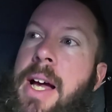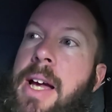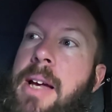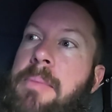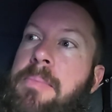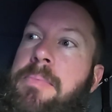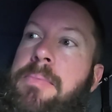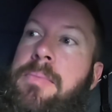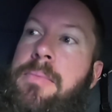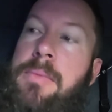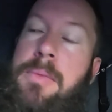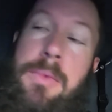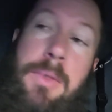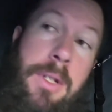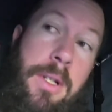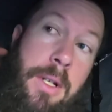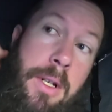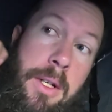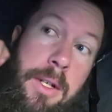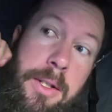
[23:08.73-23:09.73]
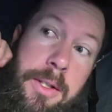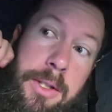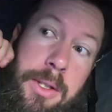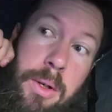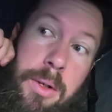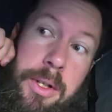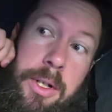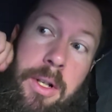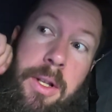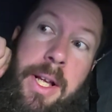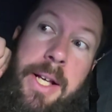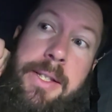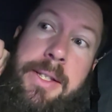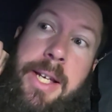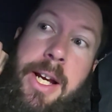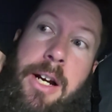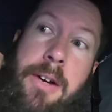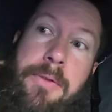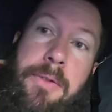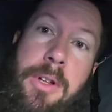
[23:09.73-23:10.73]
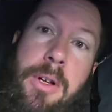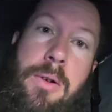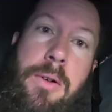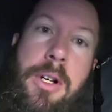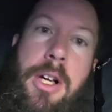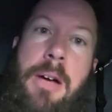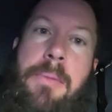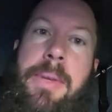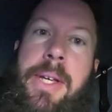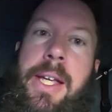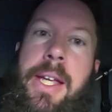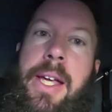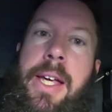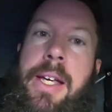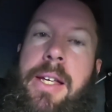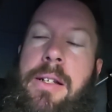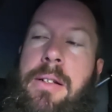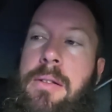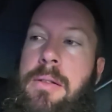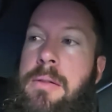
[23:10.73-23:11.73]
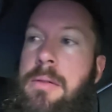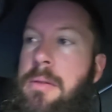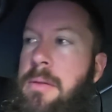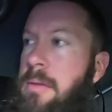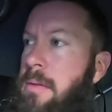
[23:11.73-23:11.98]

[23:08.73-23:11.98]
time, so a little less airflow coming in.